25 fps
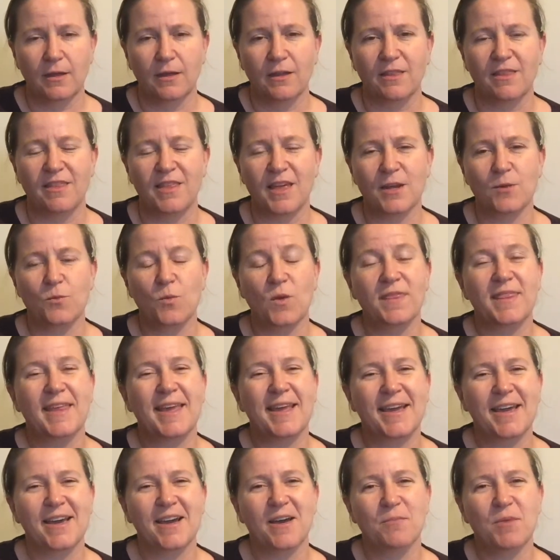then when they
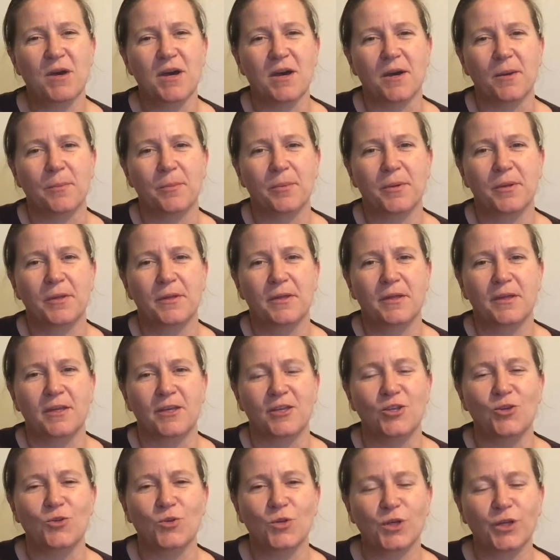come up,
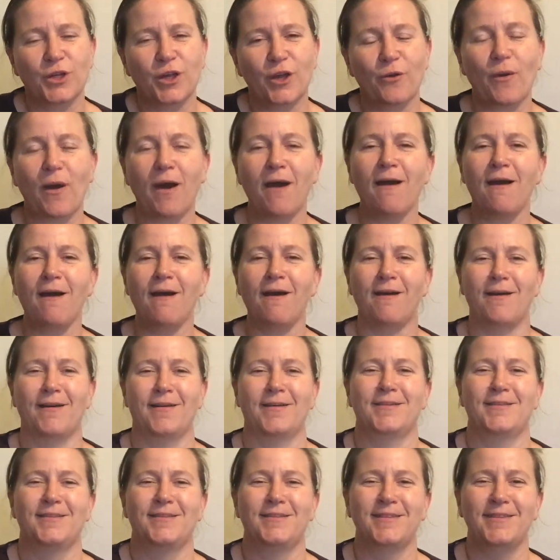you can go, ah,
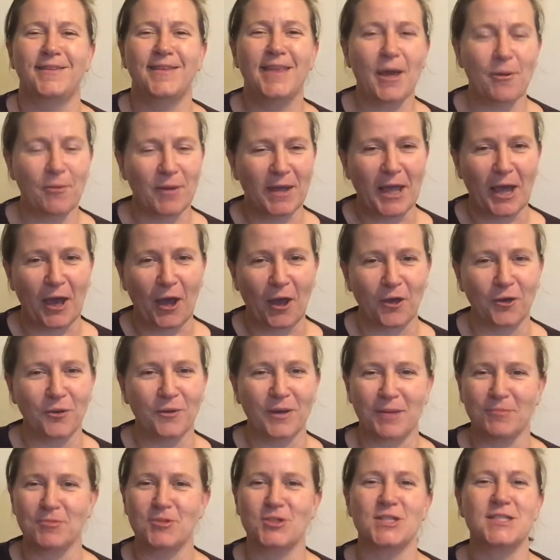there we go,
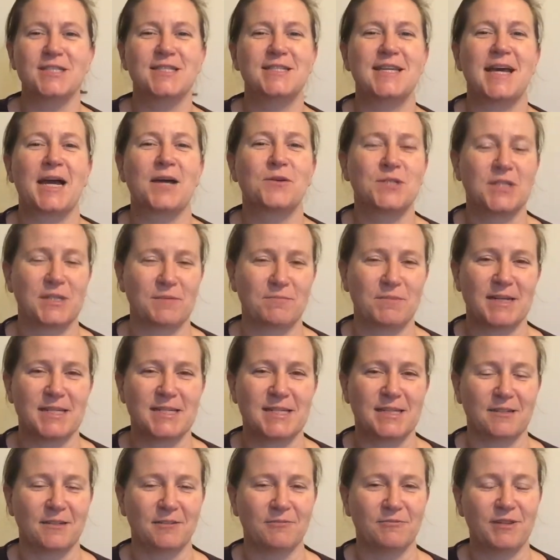I'm just doubting
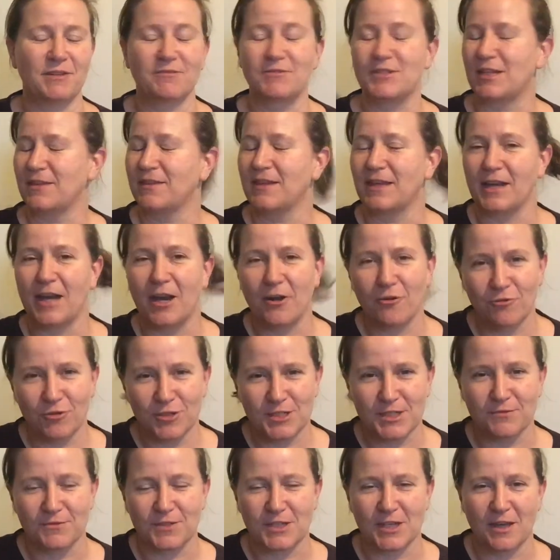myself. I've done that
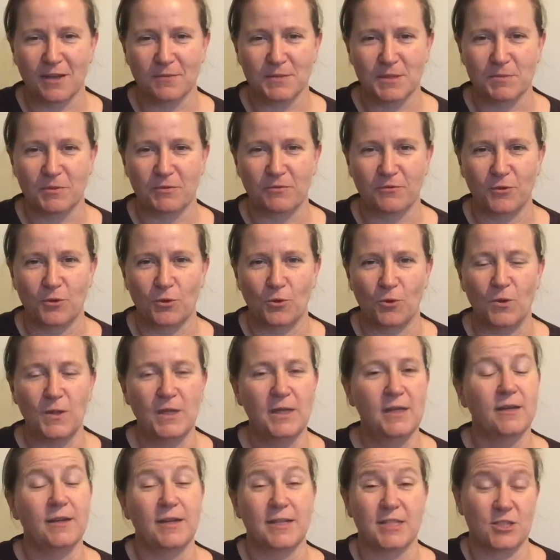hundreds of times before.
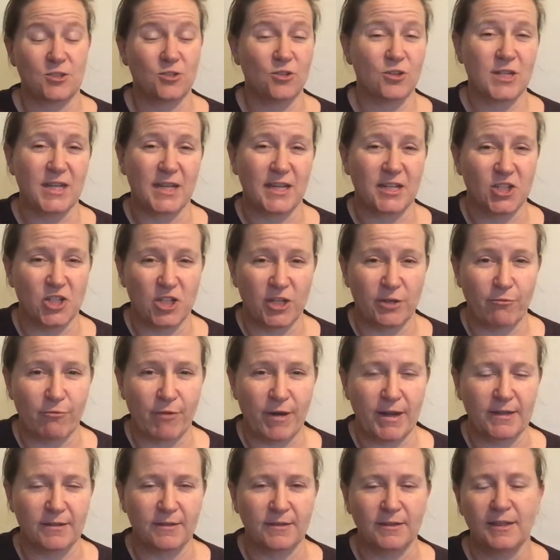It's not actually
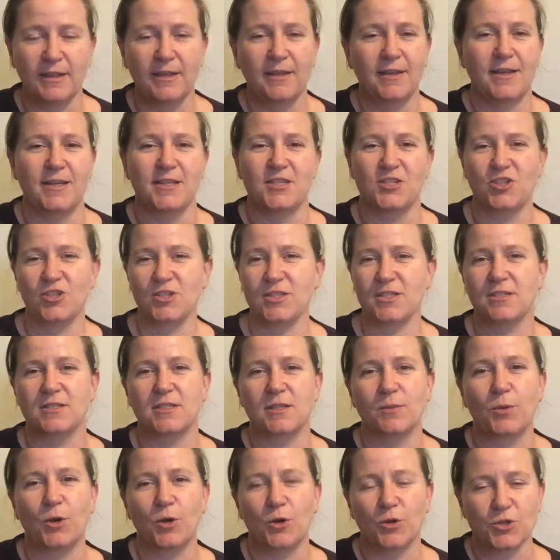real. It's just a
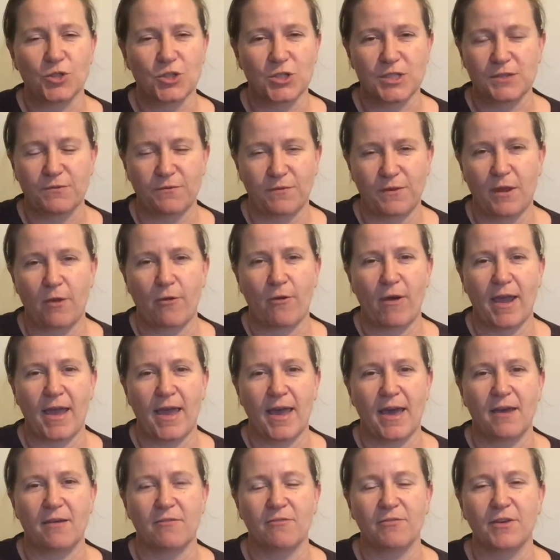subconscious fear I
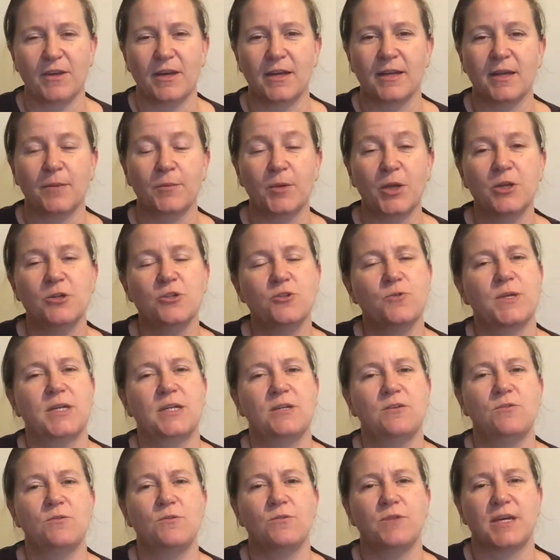have, and I'm going to
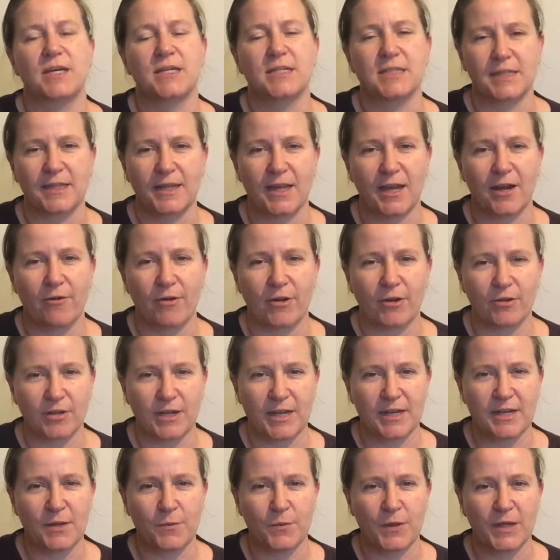ignore that and carry on
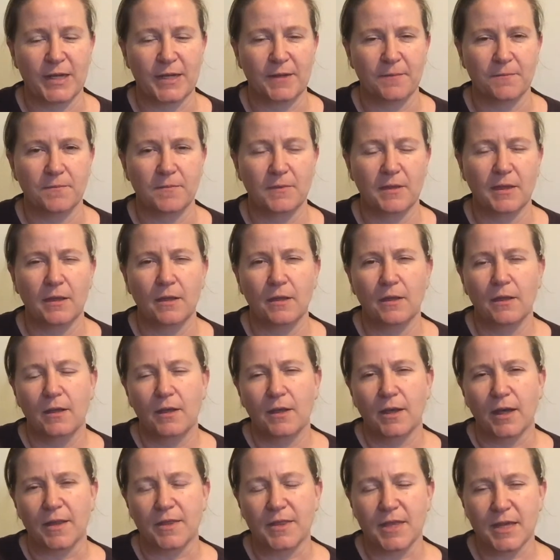anyway.
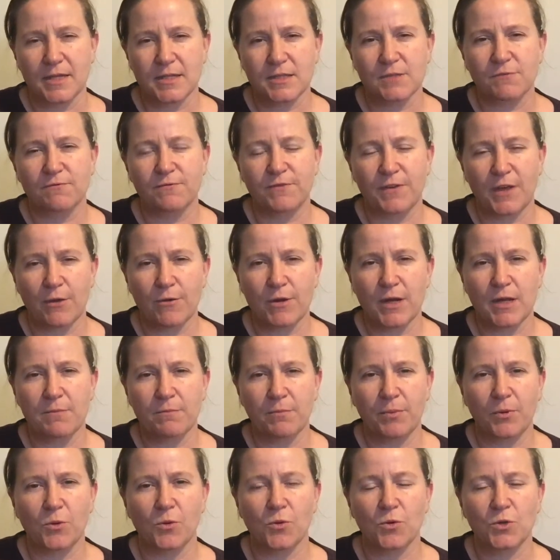And that's very
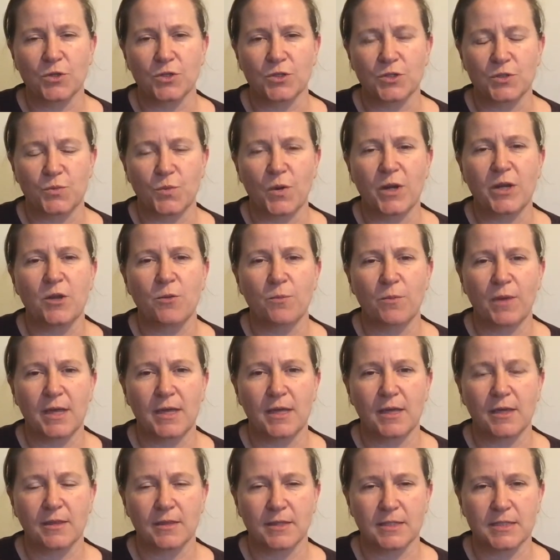important when you're
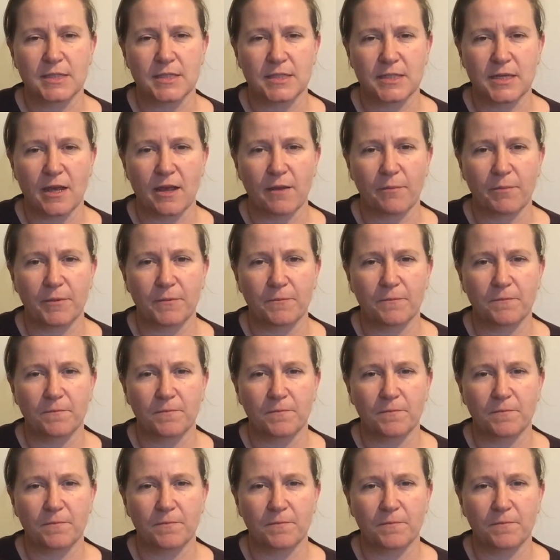making this step.